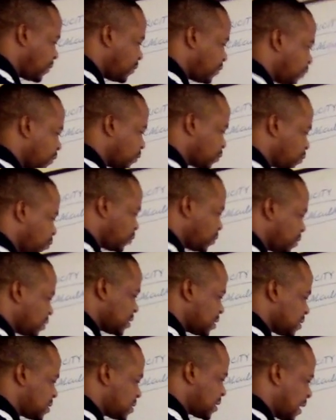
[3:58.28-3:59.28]
For 2
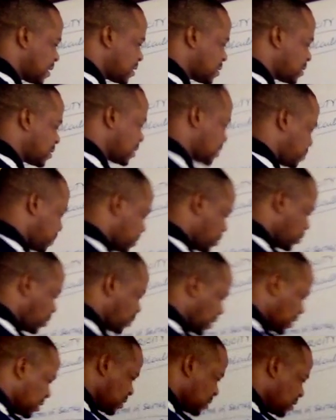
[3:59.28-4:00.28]
resistors, the special
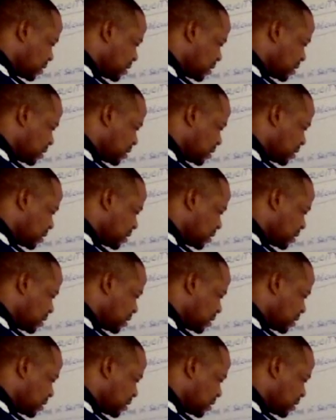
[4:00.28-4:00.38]
case